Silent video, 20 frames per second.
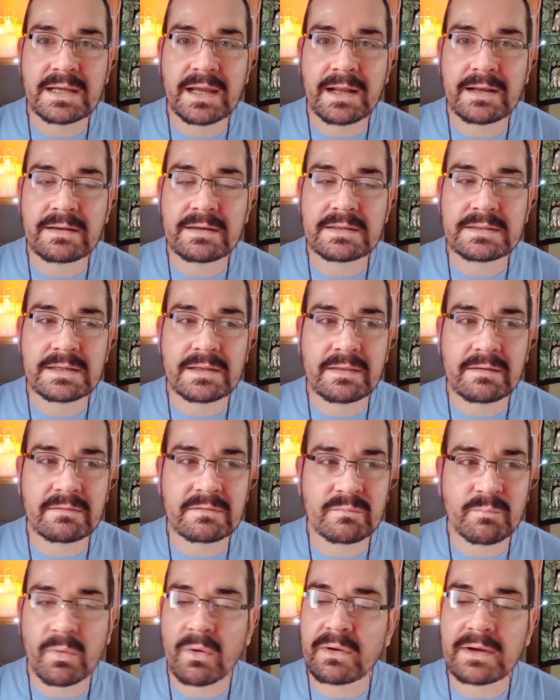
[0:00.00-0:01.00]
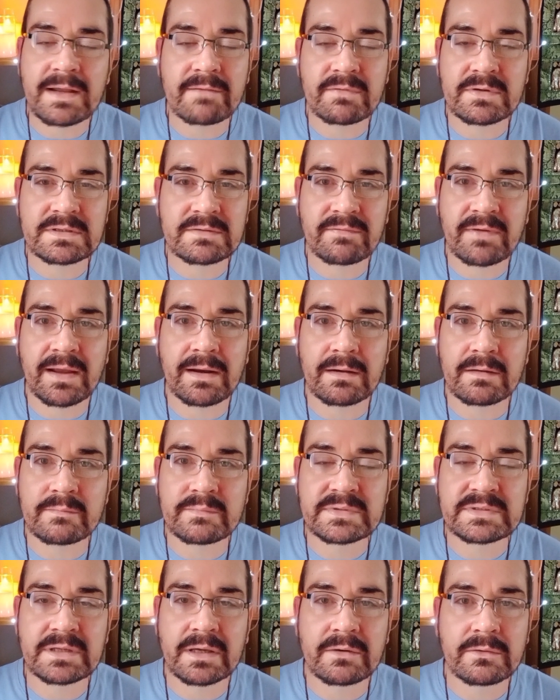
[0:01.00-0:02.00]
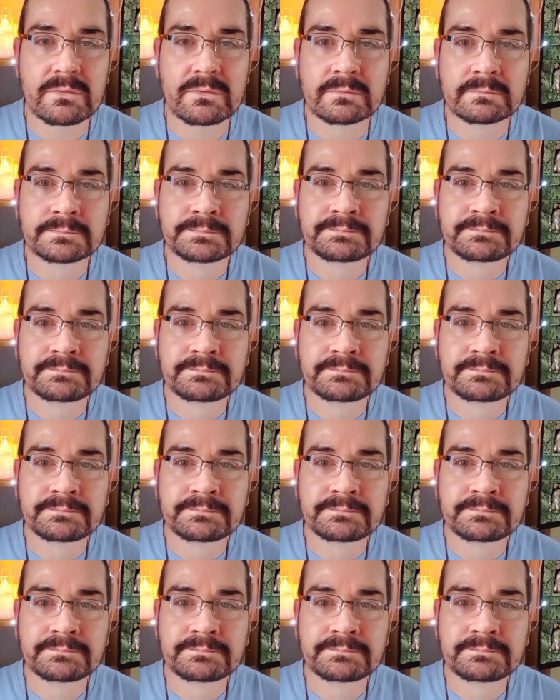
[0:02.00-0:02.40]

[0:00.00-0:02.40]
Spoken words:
and the spot never developed. So